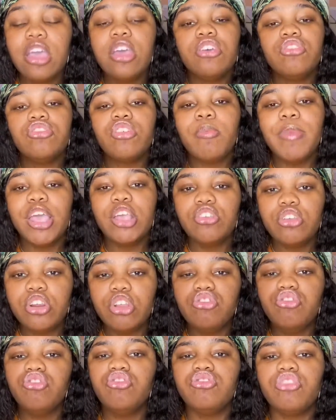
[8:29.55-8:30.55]
So make sure
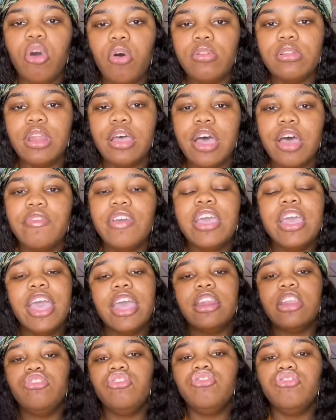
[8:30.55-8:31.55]
that you show love
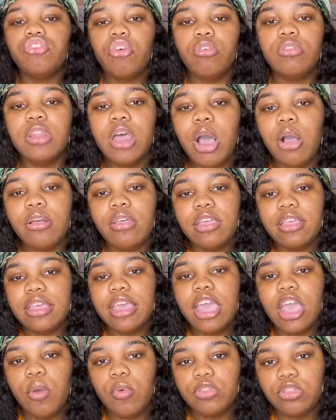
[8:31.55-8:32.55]
and that you show love and
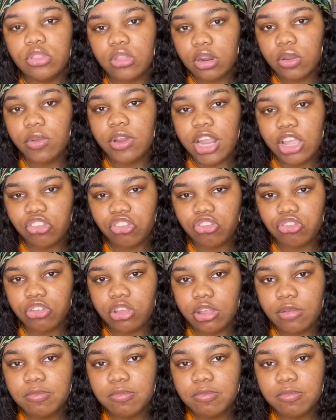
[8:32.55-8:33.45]
care within a relationship.